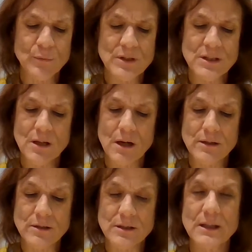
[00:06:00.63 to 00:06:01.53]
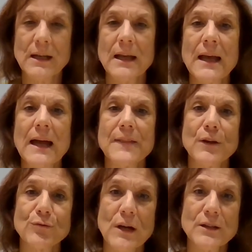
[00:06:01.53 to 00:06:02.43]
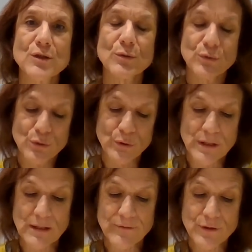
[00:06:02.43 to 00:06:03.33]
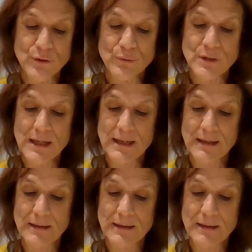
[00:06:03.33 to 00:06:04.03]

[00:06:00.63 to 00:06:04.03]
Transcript: with stars, and the gradual dawning of the new day.